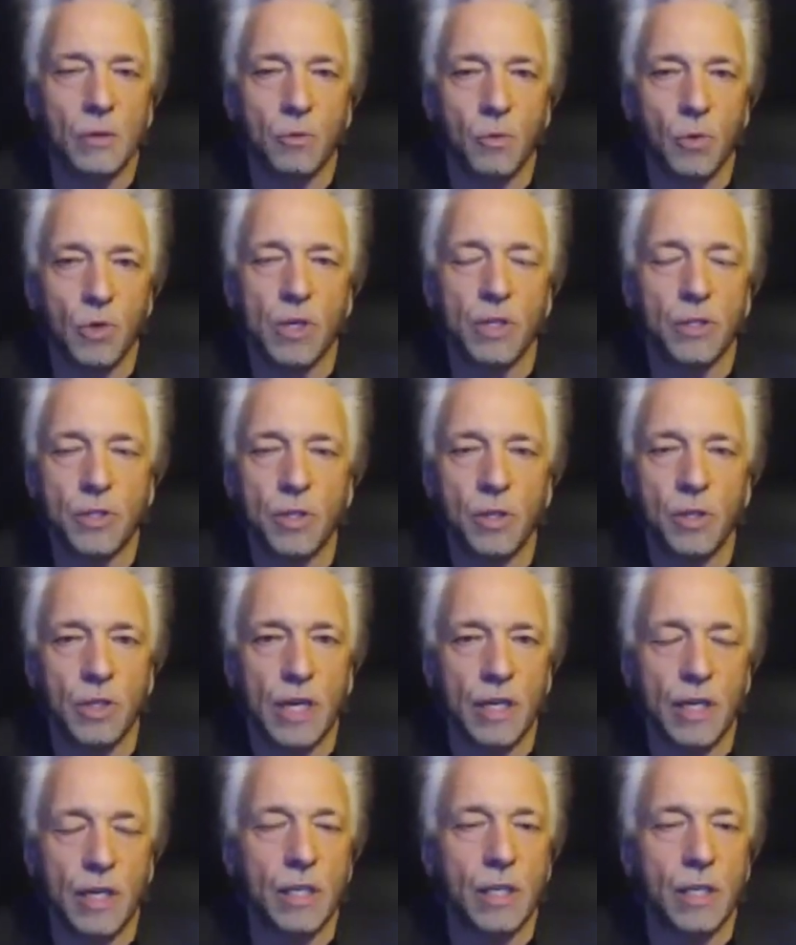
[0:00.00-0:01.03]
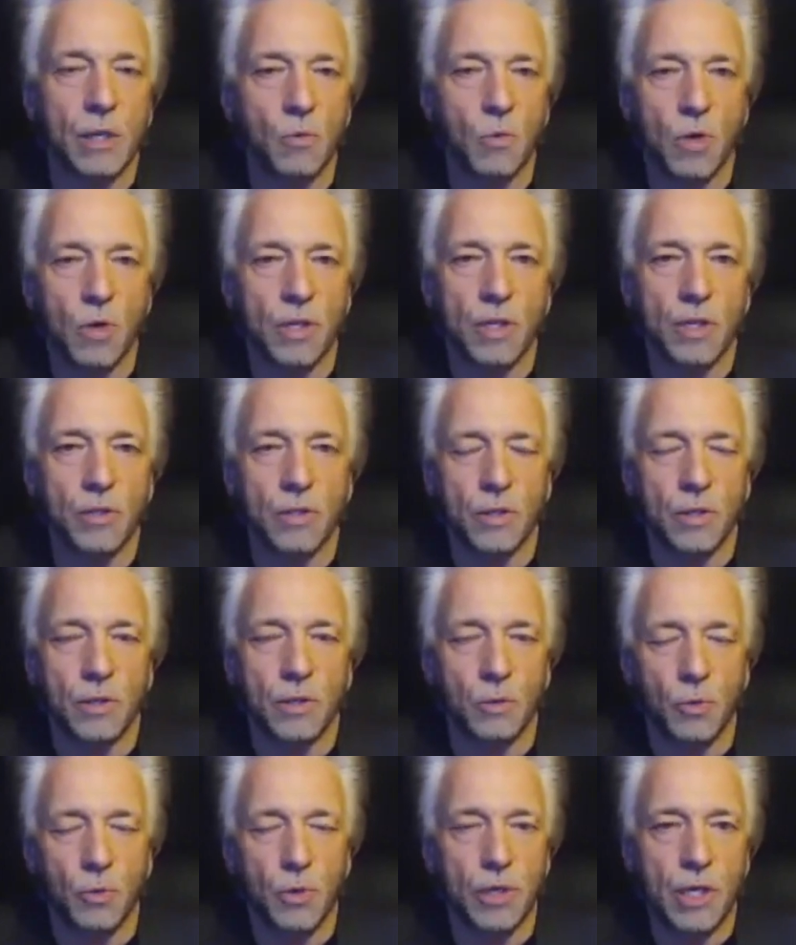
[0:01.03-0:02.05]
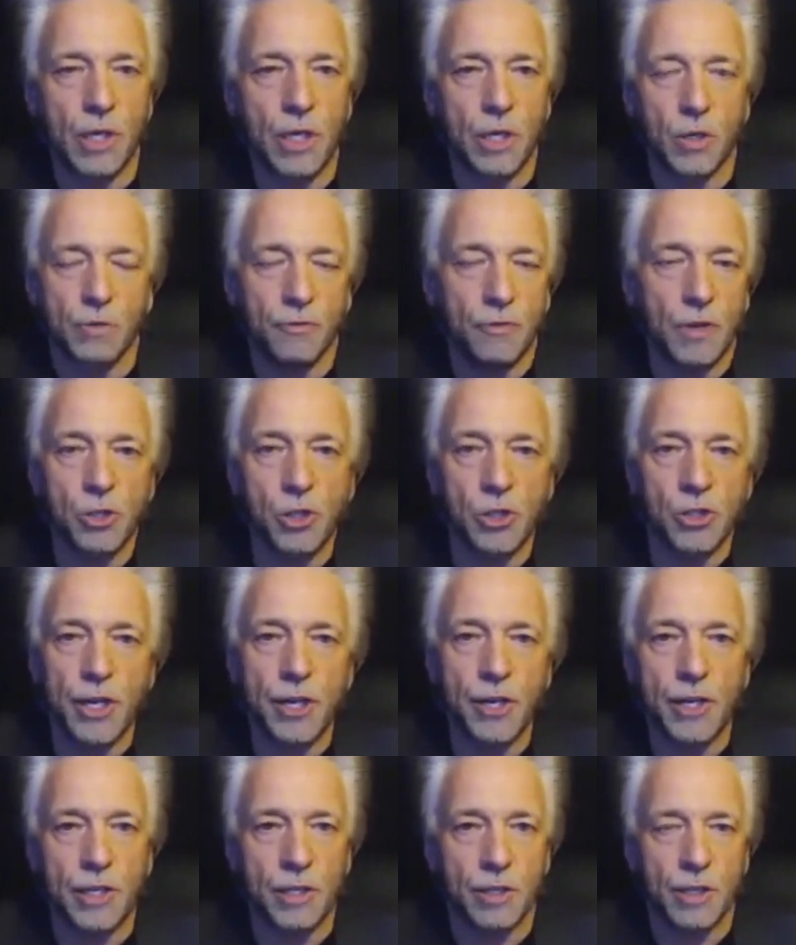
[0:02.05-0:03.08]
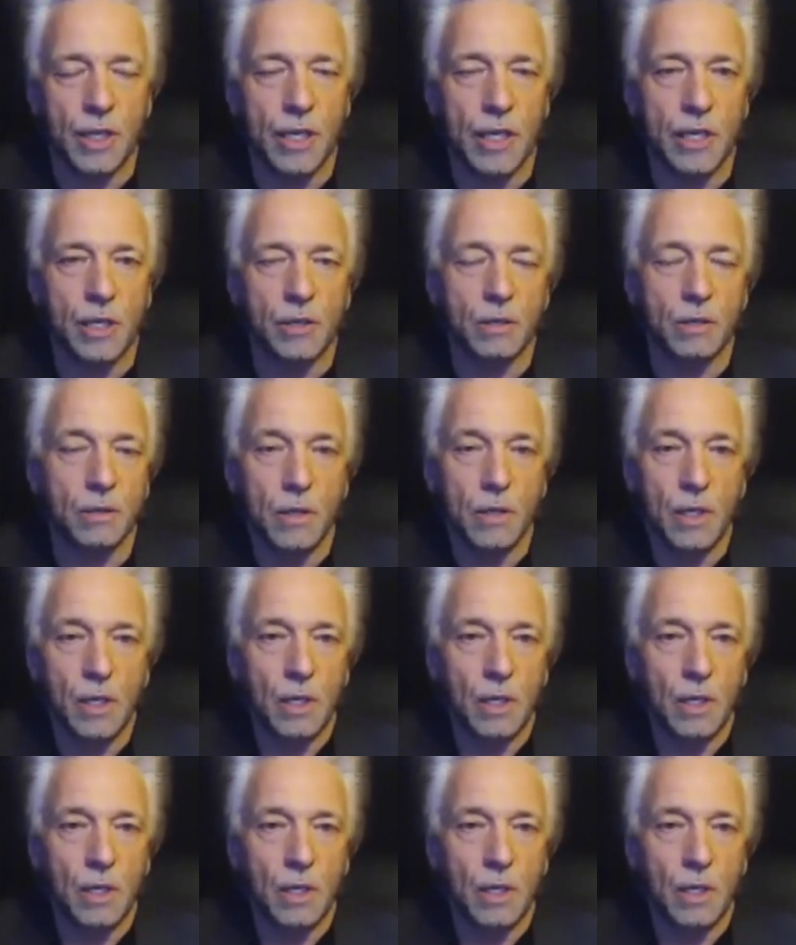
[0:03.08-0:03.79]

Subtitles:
and we're still not getting what it is that we need, or vegetarian diet or